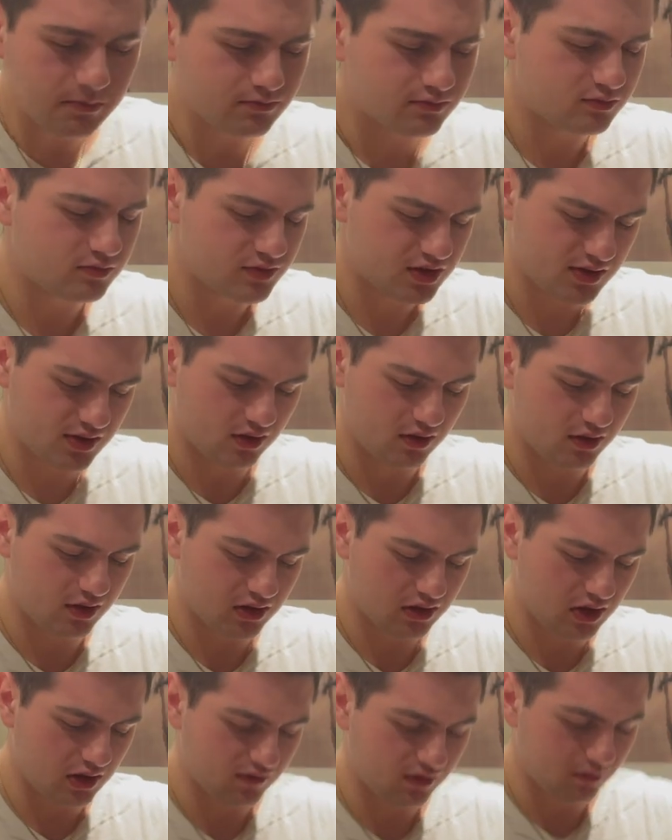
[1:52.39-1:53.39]
I'm still looking
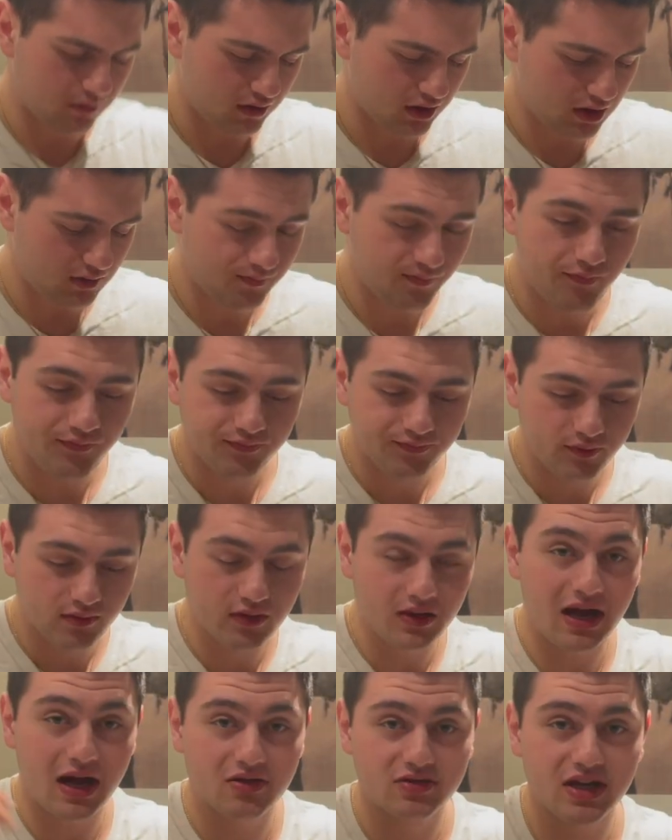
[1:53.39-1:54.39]
off the plate.
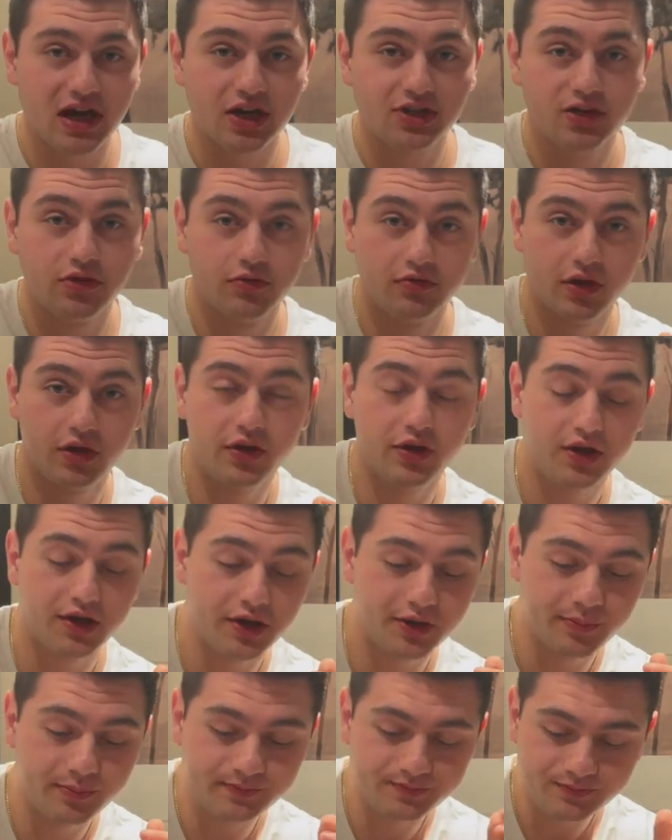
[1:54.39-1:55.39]
That was actually really
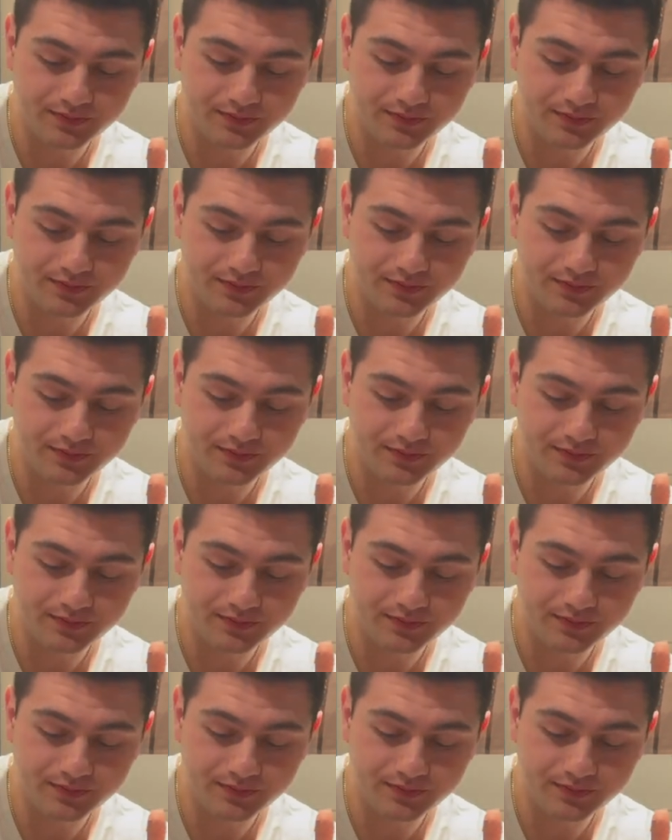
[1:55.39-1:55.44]
good.